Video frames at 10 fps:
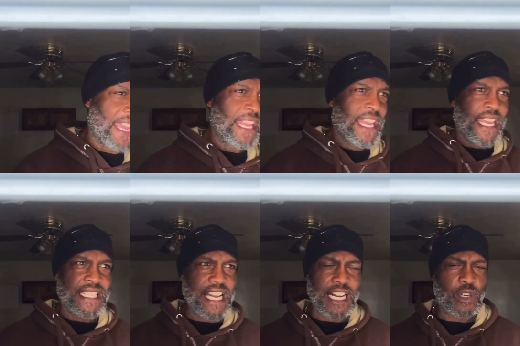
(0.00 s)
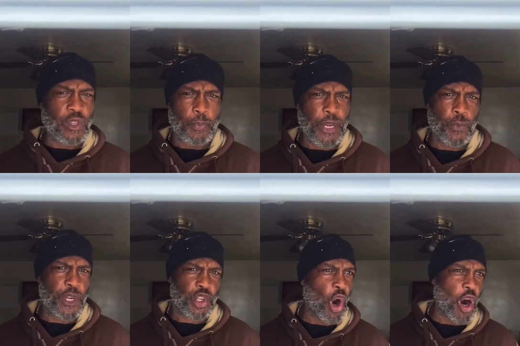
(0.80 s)
It's not going to be
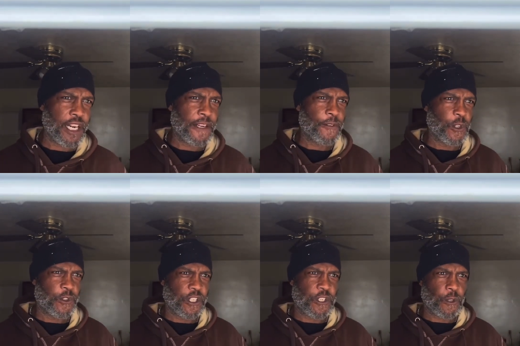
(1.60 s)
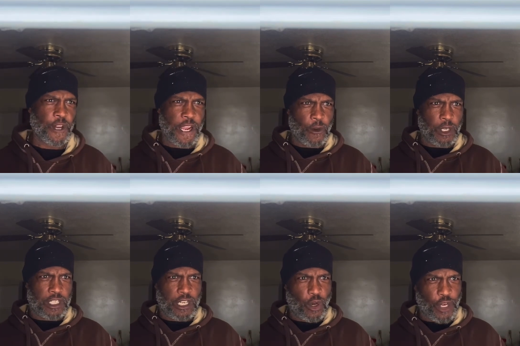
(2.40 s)
recorded. You see, so they're going
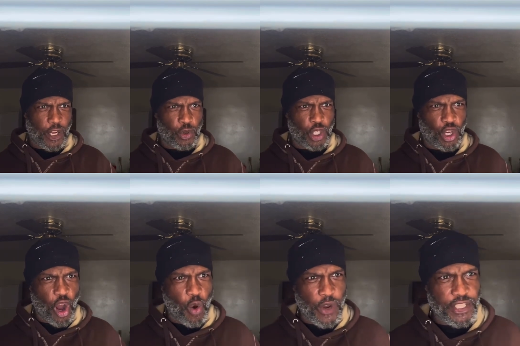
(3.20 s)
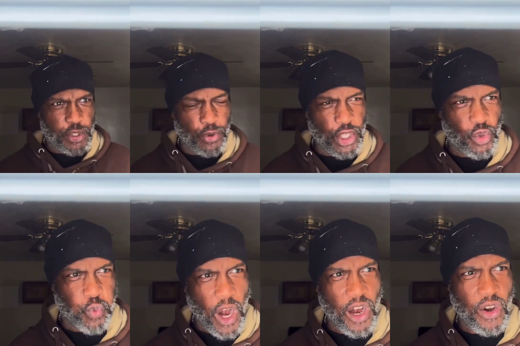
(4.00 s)
to go into this
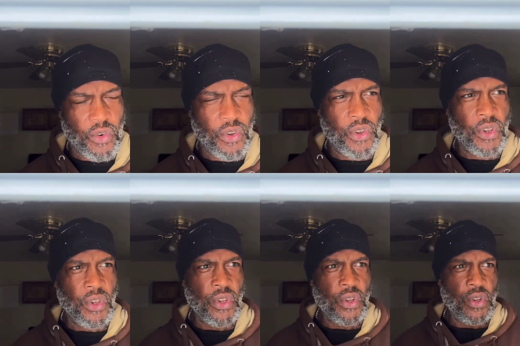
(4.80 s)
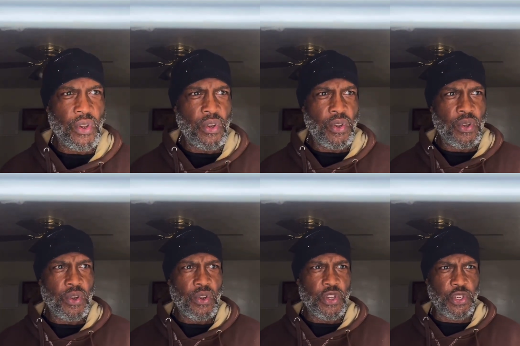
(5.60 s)
world.
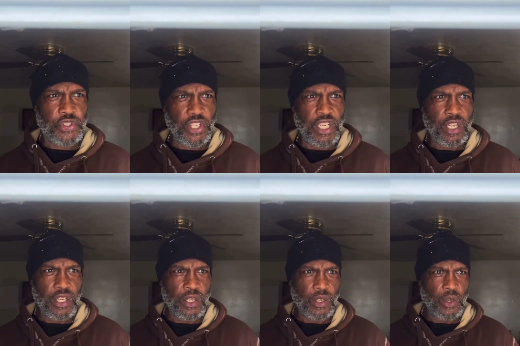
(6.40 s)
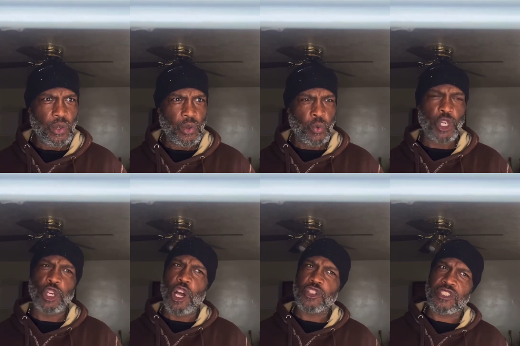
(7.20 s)
You see, with
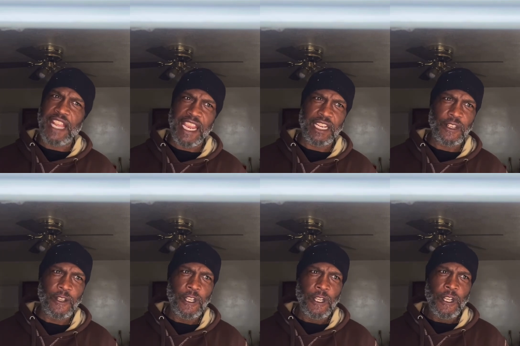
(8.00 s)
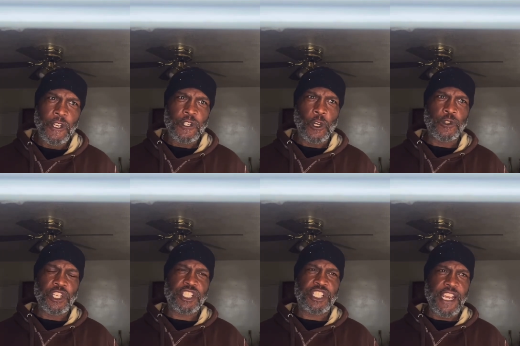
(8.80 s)
lost data. So
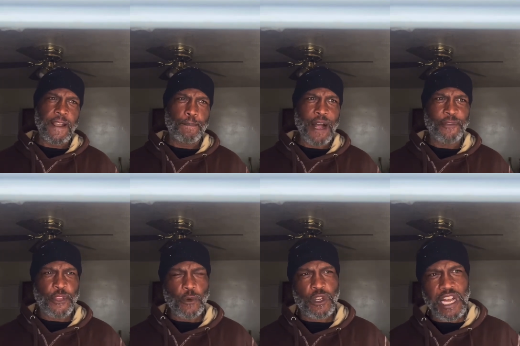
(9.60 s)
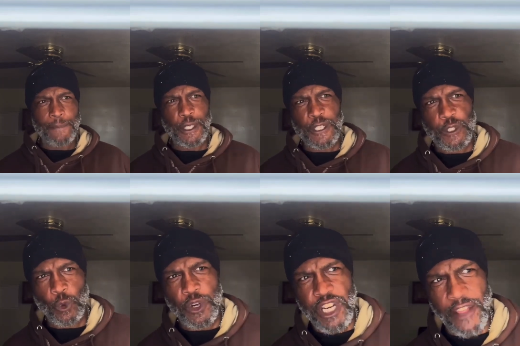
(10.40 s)
just think about them coming
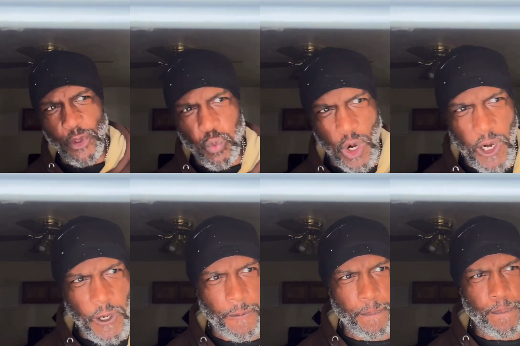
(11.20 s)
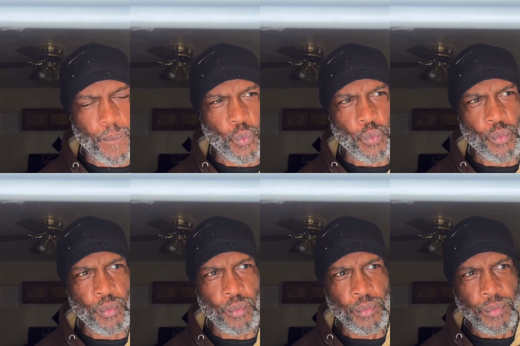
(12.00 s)
into another
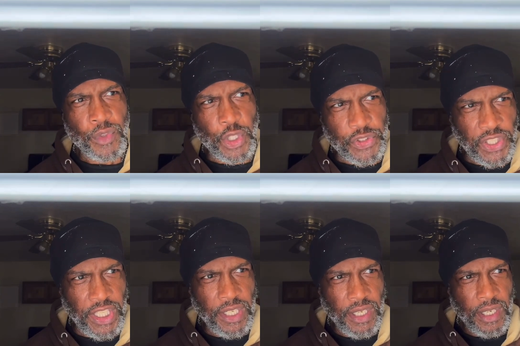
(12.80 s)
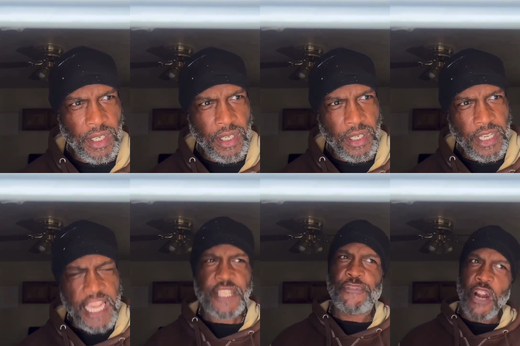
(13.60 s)
world. You see,
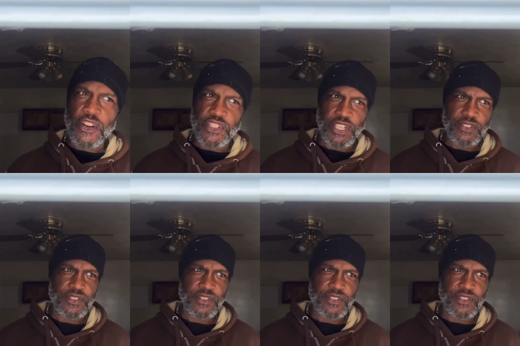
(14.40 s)
as virgins,